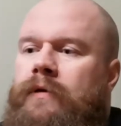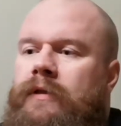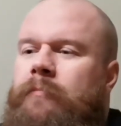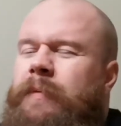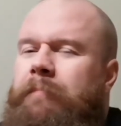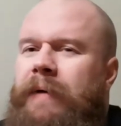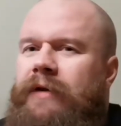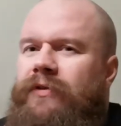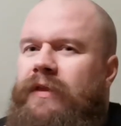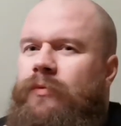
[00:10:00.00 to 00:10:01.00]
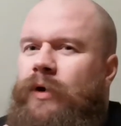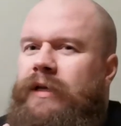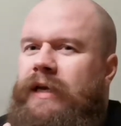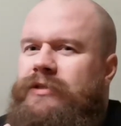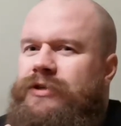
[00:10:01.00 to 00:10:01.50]
A little bit better than the
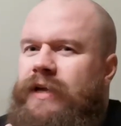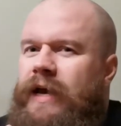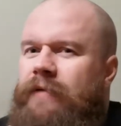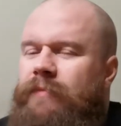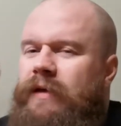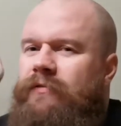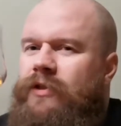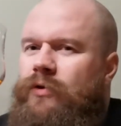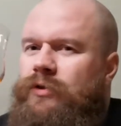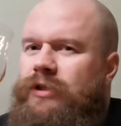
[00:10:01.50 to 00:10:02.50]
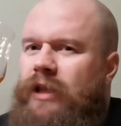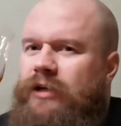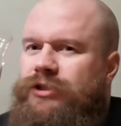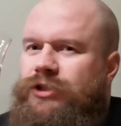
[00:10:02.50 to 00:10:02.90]
one yesterday, even though it's a lot